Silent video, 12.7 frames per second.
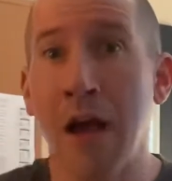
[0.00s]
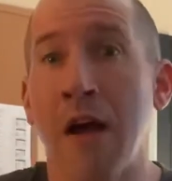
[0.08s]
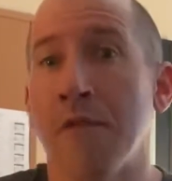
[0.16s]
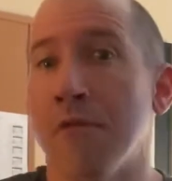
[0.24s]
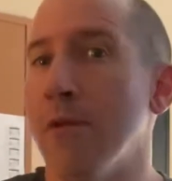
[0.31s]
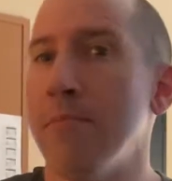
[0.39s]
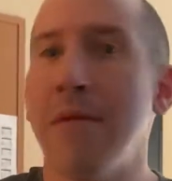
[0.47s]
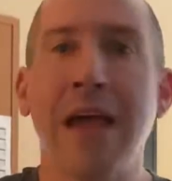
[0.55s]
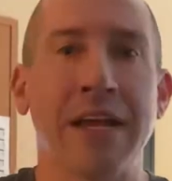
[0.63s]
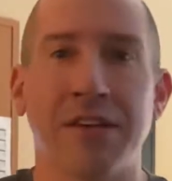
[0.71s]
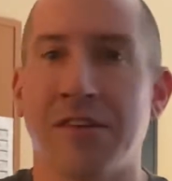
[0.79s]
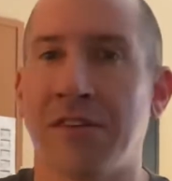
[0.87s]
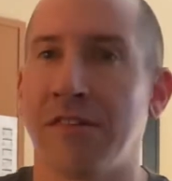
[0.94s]

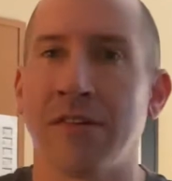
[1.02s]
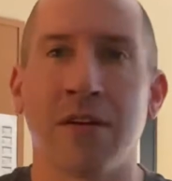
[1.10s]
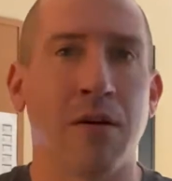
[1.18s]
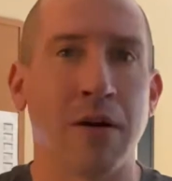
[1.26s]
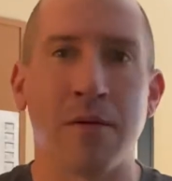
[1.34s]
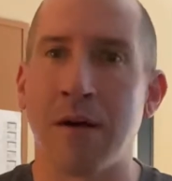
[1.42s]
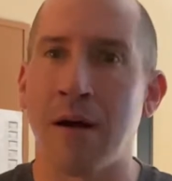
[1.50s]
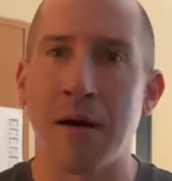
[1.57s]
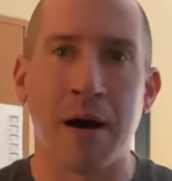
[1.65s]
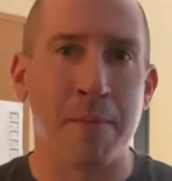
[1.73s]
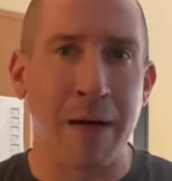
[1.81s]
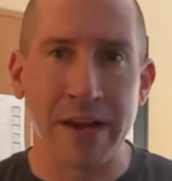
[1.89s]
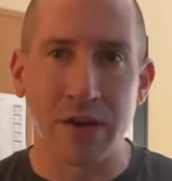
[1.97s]
remains,
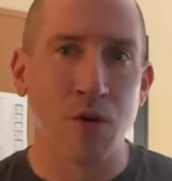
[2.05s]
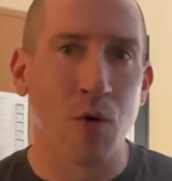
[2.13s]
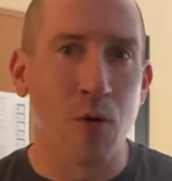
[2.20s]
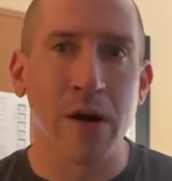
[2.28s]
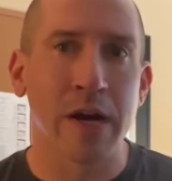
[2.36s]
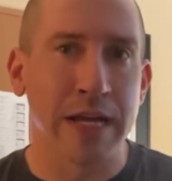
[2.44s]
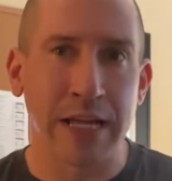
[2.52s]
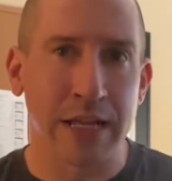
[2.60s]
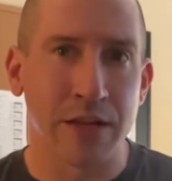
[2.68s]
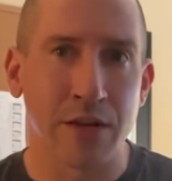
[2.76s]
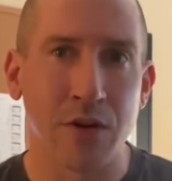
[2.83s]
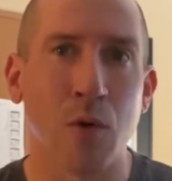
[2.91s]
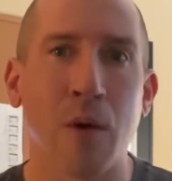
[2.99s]
a minority in
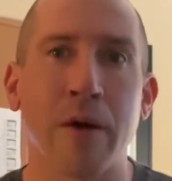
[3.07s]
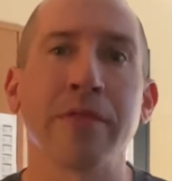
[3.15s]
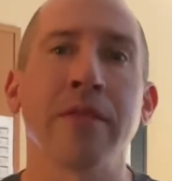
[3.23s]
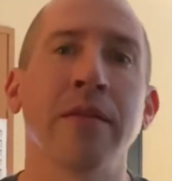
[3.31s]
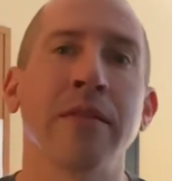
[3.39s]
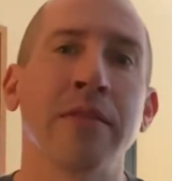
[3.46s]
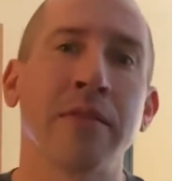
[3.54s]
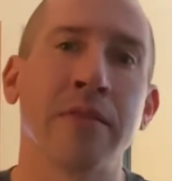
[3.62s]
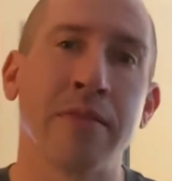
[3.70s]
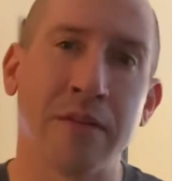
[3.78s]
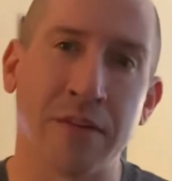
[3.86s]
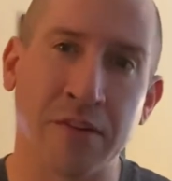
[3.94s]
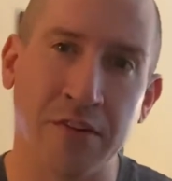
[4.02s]
the North.
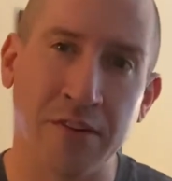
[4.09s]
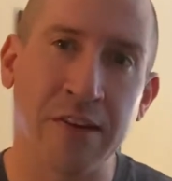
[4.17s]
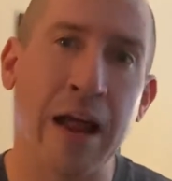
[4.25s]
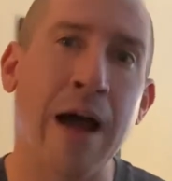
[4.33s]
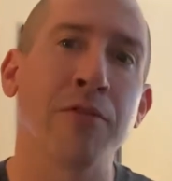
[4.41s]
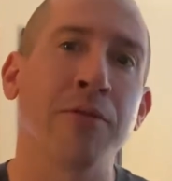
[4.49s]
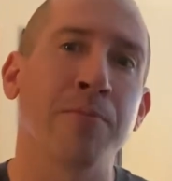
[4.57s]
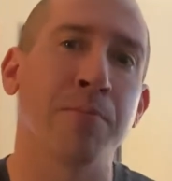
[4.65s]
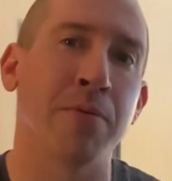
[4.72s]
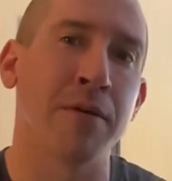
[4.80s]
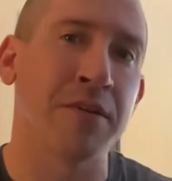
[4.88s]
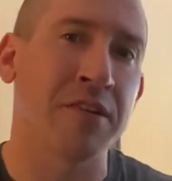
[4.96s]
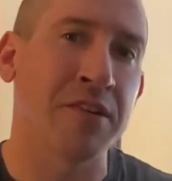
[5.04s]
The South
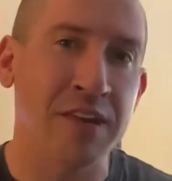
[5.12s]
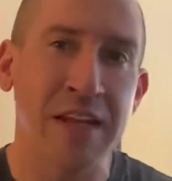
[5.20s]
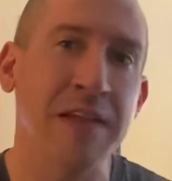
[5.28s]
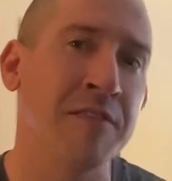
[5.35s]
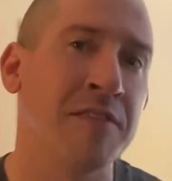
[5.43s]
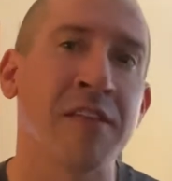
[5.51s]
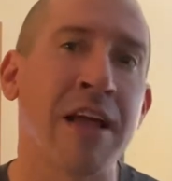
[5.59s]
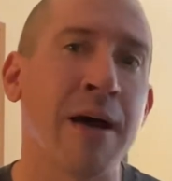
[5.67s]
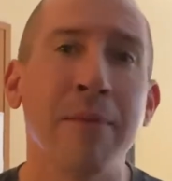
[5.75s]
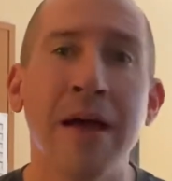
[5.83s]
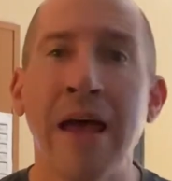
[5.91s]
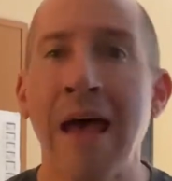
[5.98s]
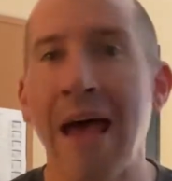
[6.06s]
perceives
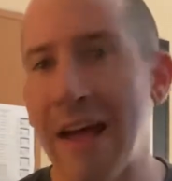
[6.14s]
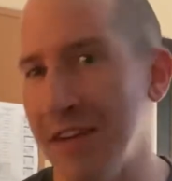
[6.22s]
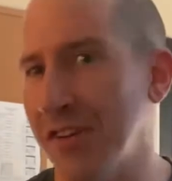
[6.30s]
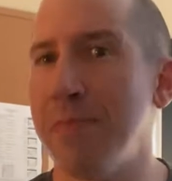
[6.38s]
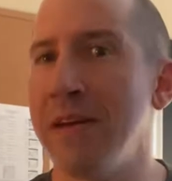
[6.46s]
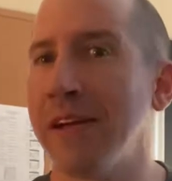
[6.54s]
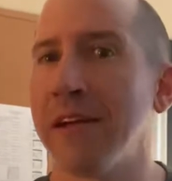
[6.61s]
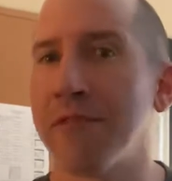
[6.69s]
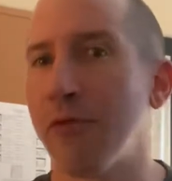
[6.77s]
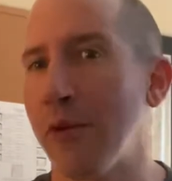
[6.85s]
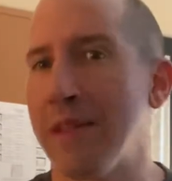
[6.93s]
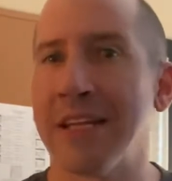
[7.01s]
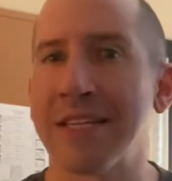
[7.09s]
them as speaking
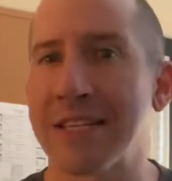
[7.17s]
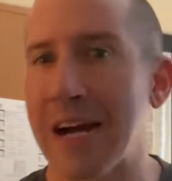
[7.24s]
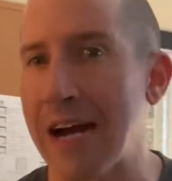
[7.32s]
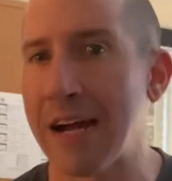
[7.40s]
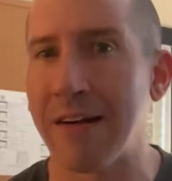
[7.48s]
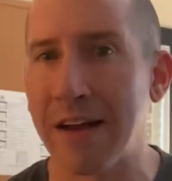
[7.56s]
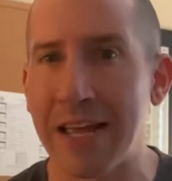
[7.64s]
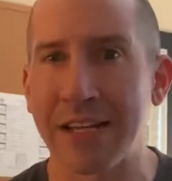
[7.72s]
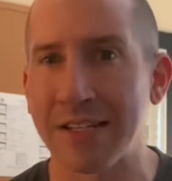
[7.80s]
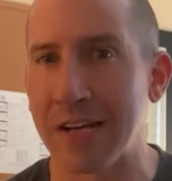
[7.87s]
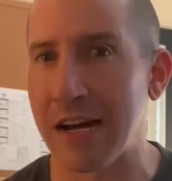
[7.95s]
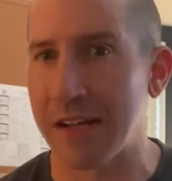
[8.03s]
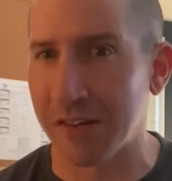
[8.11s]
for the entire
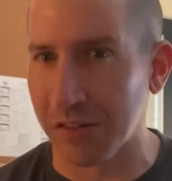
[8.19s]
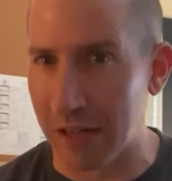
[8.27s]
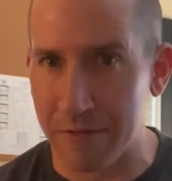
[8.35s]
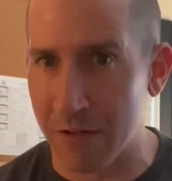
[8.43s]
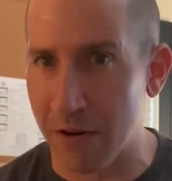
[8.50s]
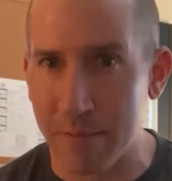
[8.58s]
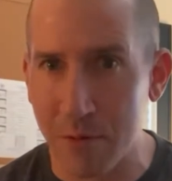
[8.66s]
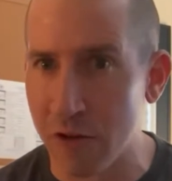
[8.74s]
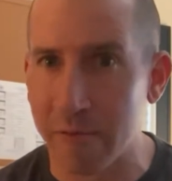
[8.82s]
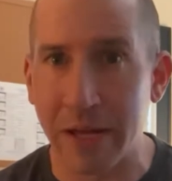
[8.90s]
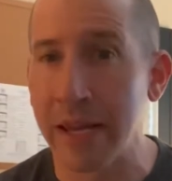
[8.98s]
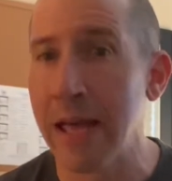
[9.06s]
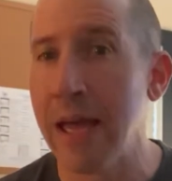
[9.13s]
anti-slavery
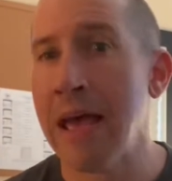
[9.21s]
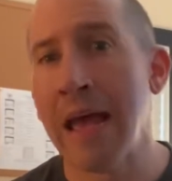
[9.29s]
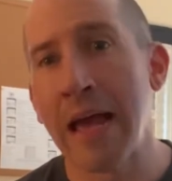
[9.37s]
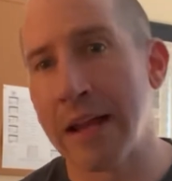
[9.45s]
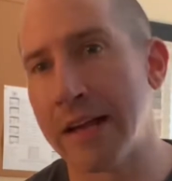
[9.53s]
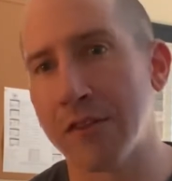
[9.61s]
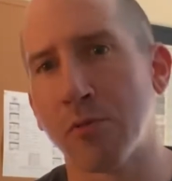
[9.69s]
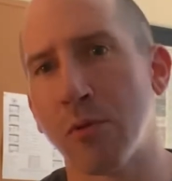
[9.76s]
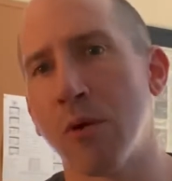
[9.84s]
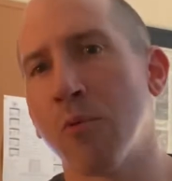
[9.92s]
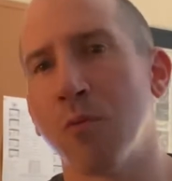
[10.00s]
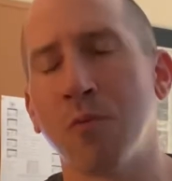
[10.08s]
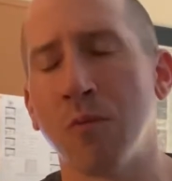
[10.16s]
movement. And as
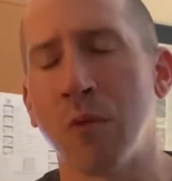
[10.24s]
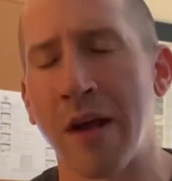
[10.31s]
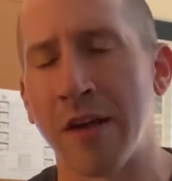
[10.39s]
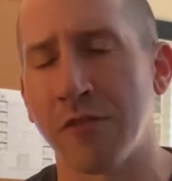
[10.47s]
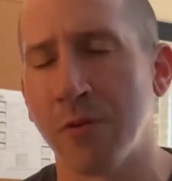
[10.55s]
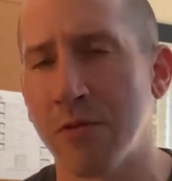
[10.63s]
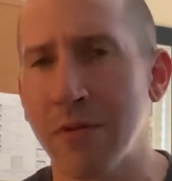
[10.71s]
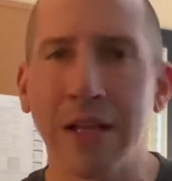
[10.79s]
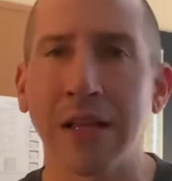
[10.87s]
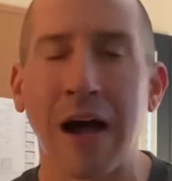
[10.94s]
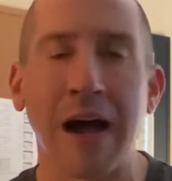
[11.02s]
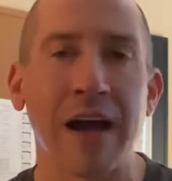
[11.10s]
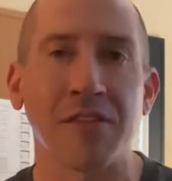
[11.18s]
we
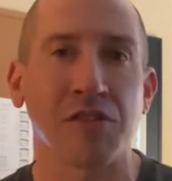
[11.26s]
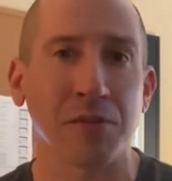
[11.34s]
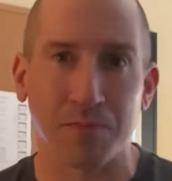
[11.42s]
realized,